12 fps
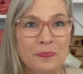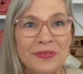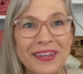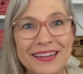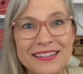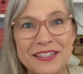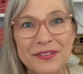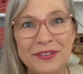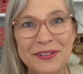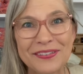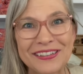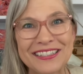How's
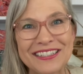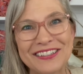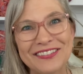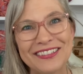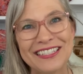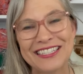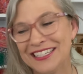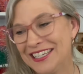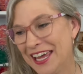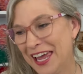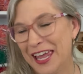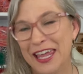everyone doing
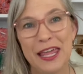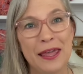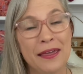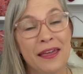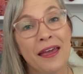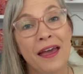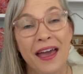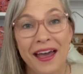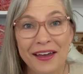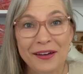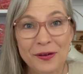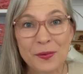today?
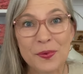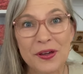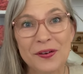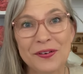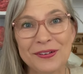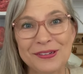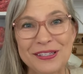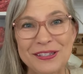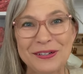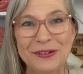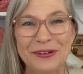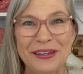I hope y'all are
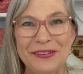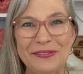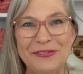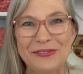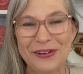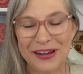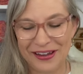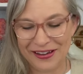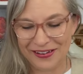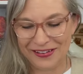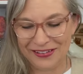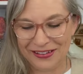doing
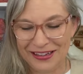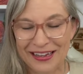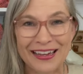well.